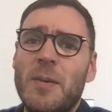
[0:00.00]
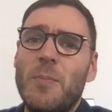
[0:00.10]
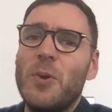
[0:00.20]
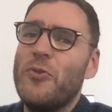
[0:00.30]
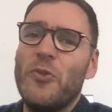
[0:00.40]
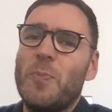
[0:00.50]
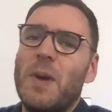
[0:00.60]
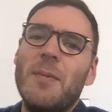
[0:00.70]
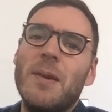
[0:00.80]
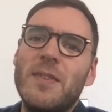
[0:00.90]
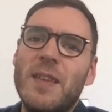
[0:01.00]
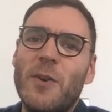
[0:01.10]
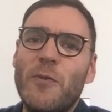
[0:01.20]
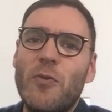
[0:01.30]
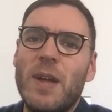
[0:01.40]
but just by
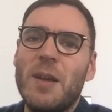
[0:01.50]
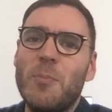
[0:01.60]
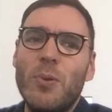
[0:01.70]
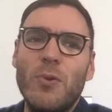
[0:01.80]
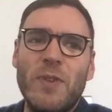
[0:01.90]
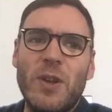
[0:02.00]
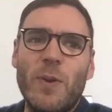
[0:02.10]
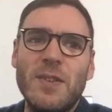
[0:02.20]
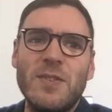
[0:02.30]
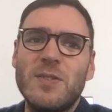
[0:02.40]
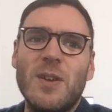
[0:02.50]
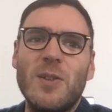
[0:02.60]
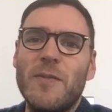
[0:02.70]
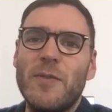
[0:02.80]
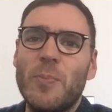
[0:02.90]
myself creating pull requests
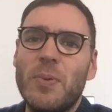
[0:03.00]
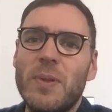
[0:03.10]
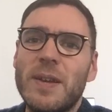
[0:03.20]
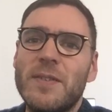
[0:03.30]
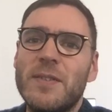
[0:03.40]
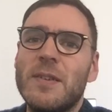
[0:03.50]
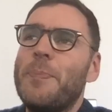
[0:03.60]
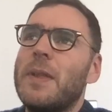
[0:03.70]
all over the place.